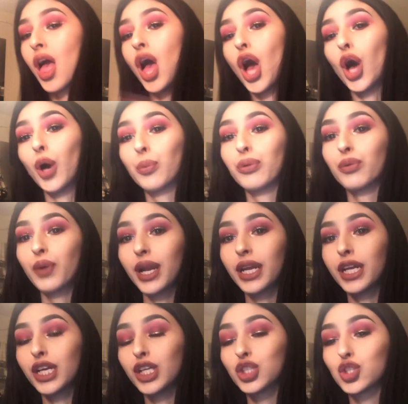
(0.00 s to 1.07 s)
I hope you're
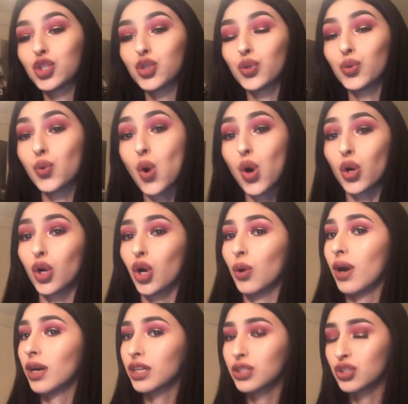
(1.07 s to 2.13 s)
ready to go
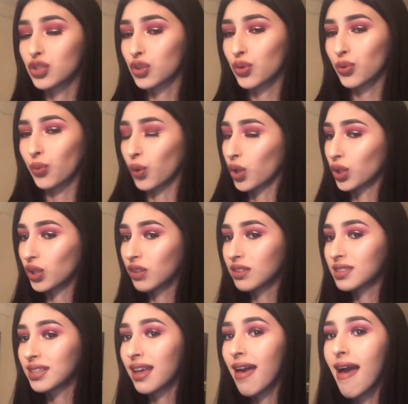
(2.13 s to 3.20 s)
out into the
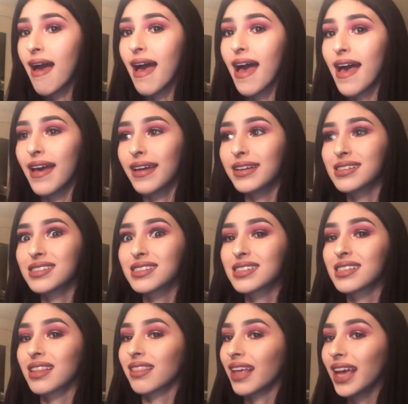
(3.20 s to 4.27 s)
world and
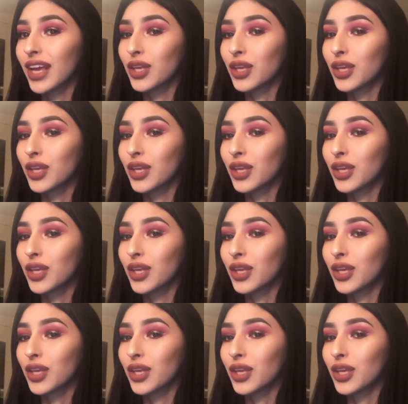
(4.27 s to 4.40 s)
slay.